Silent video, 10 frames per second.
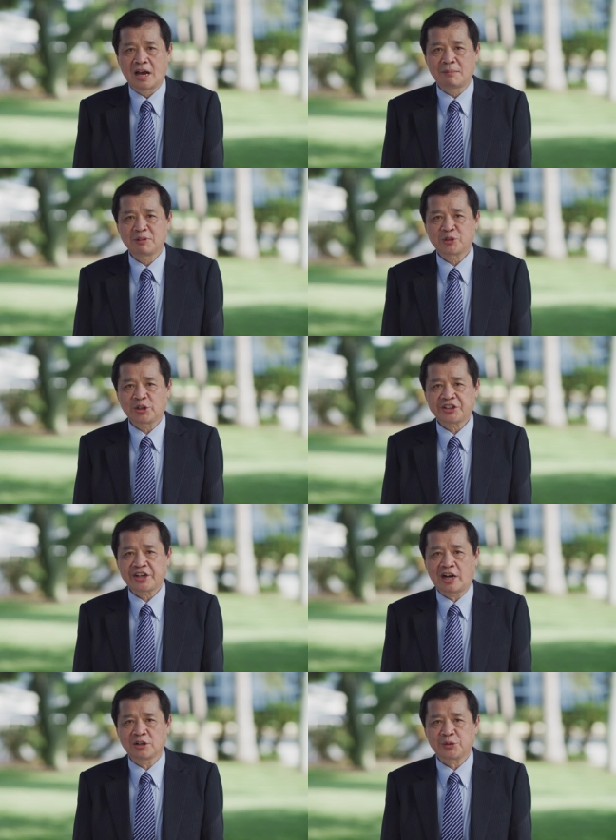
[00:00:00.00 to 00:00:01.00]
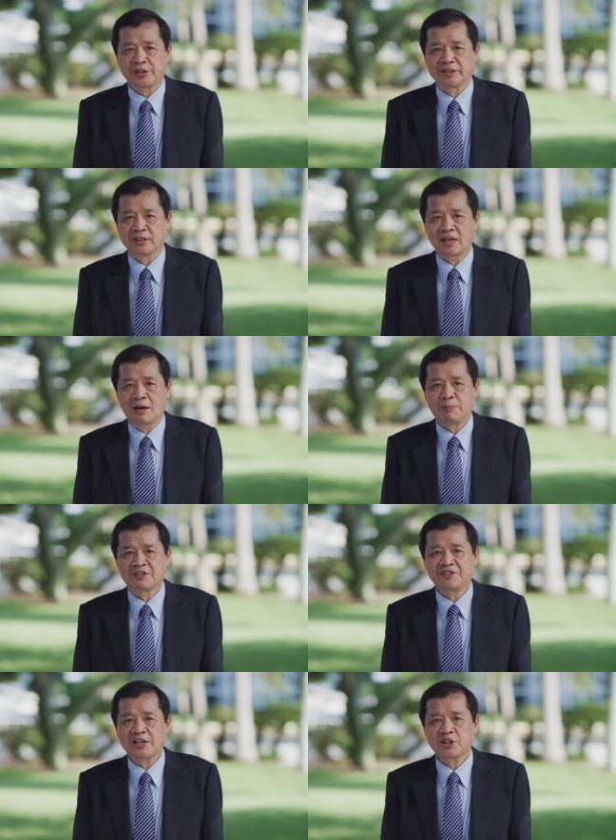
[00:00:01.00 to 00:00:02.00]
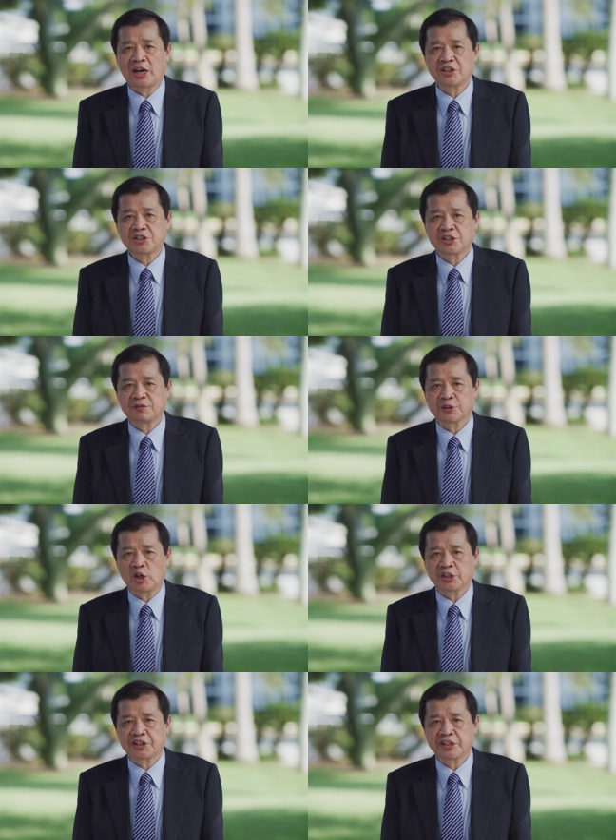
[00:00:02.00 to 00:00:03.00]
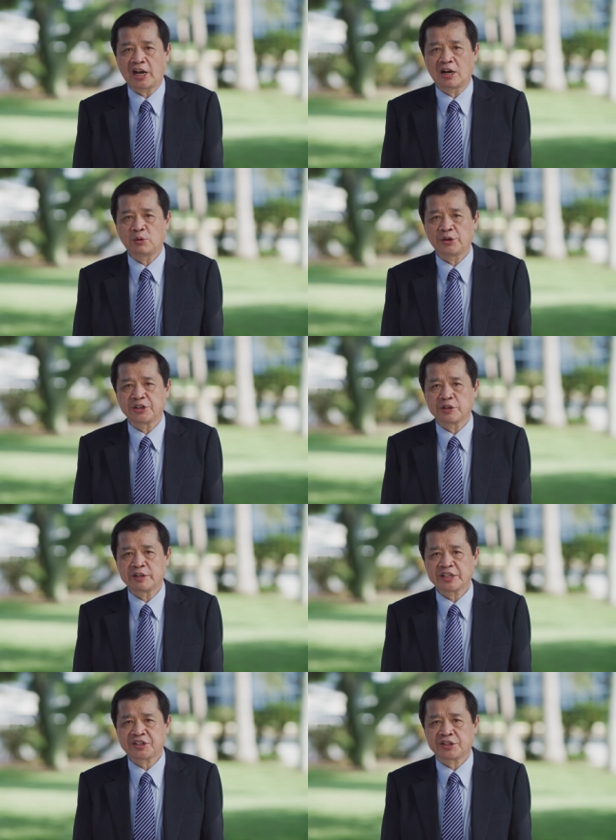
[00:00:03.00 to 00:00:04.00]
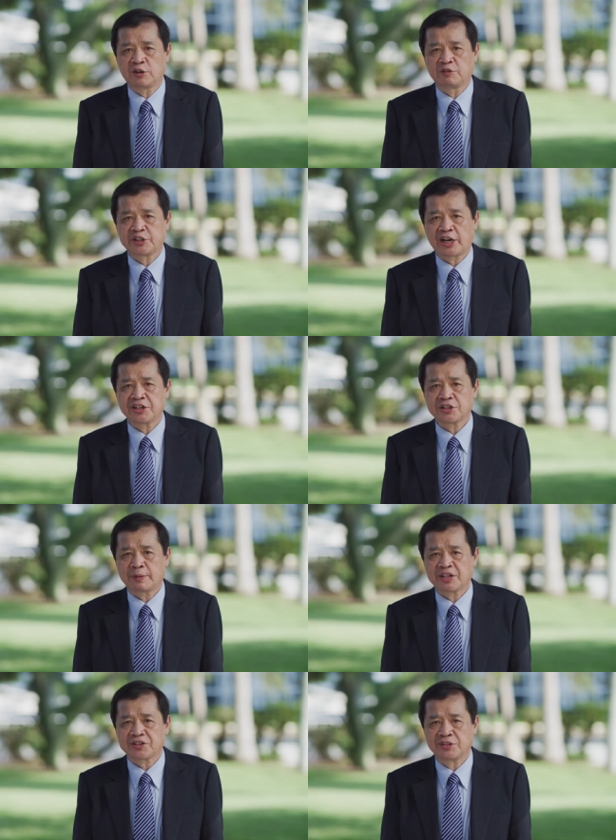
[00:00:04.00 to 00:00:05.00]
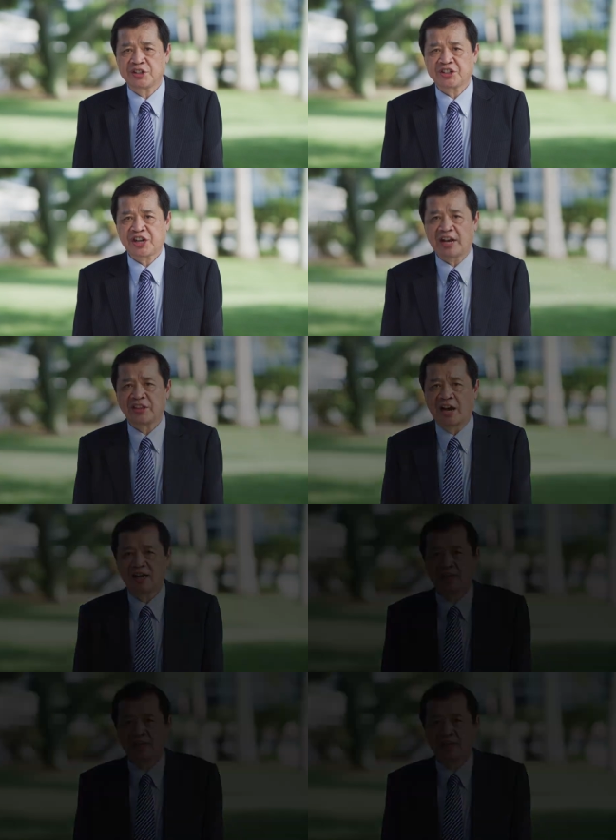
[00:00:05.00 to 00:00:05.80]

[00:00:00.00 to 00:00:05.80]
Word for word: I'm Dr. Yang Jun, a professor and chief doctor in Anhui University of Chinese Medicine in China.